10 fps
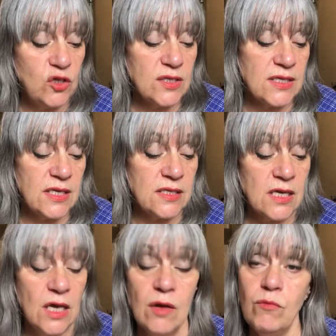Just as
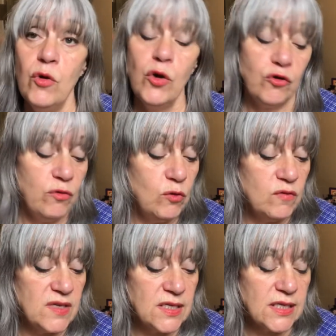Mercury
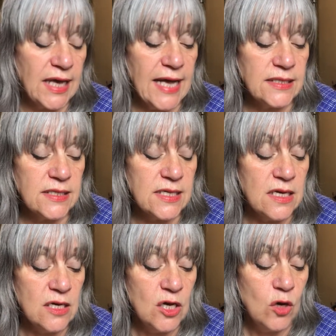moves into
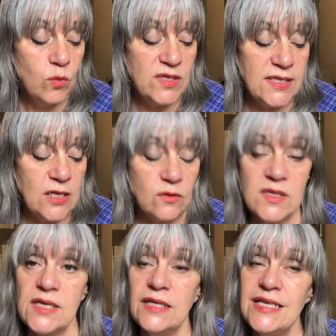Cancer, we see on
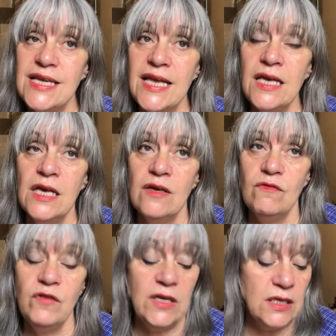Sunday
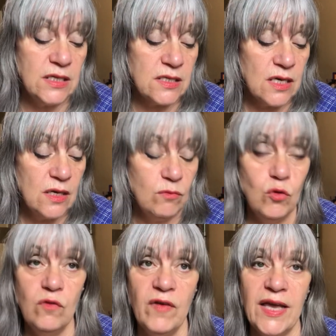Venus
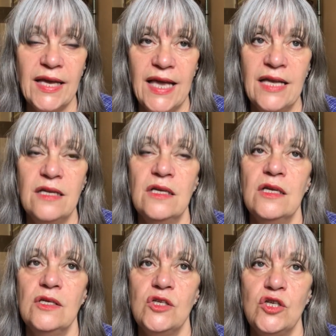moving
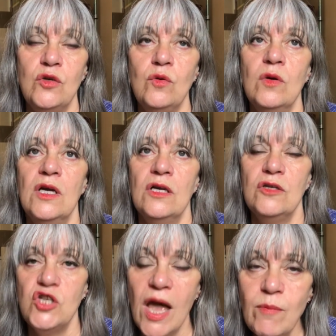into
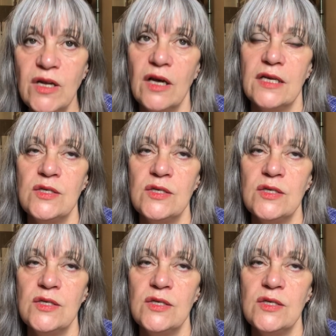Gemini.